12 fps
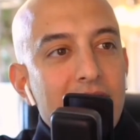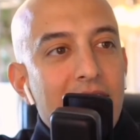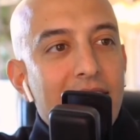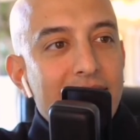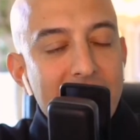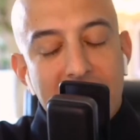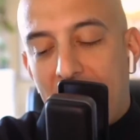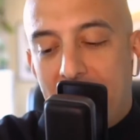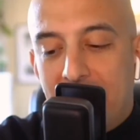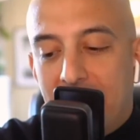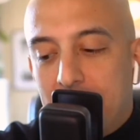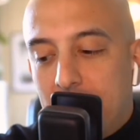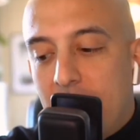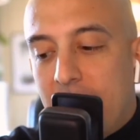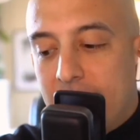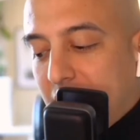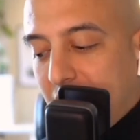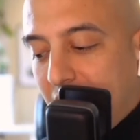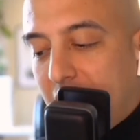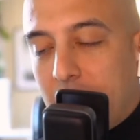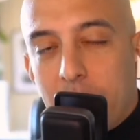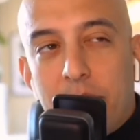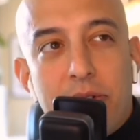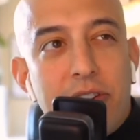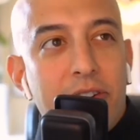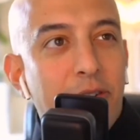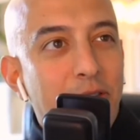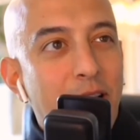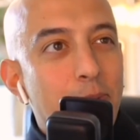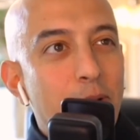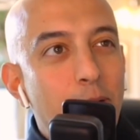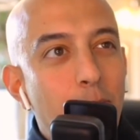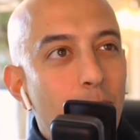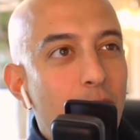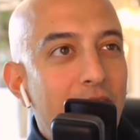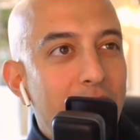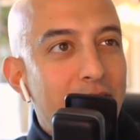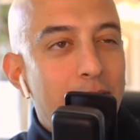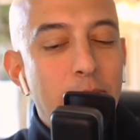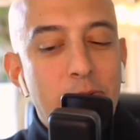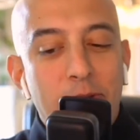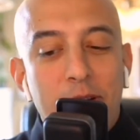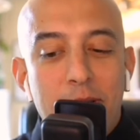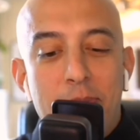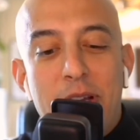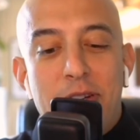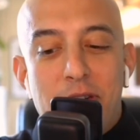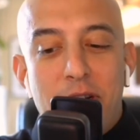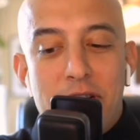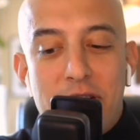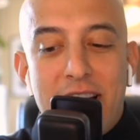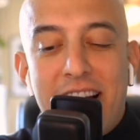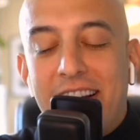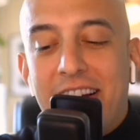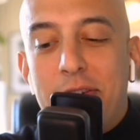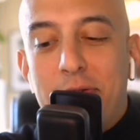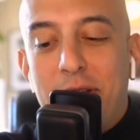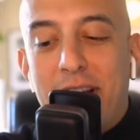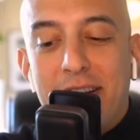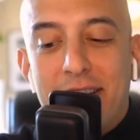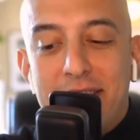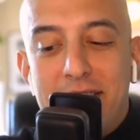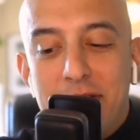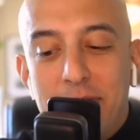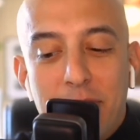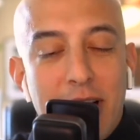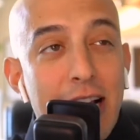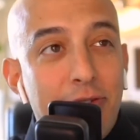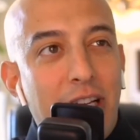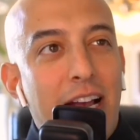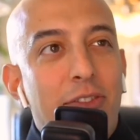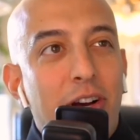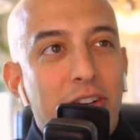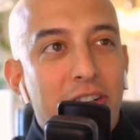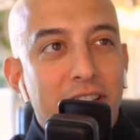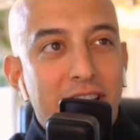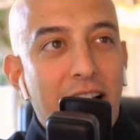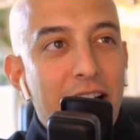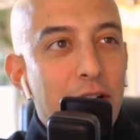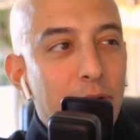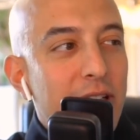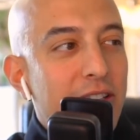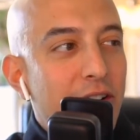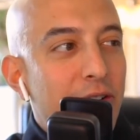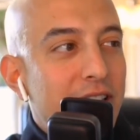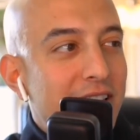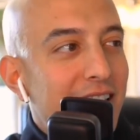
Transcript: Yeah, I think that's great. I agree with you. That'd be cool. I think it'd be fun to be in charge of that kind of thing, because you'd really have to have I agree, though.